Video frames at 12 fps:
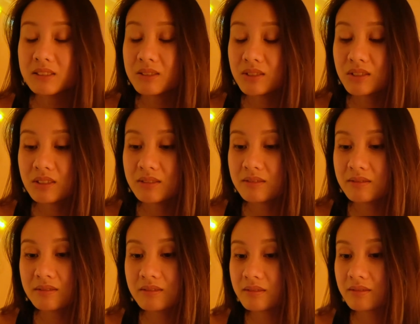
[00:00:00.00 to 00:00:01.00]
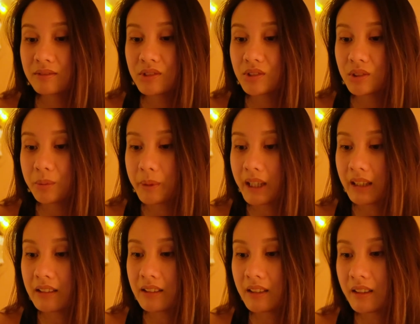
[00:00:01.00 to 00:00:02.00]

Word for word: It was so bad.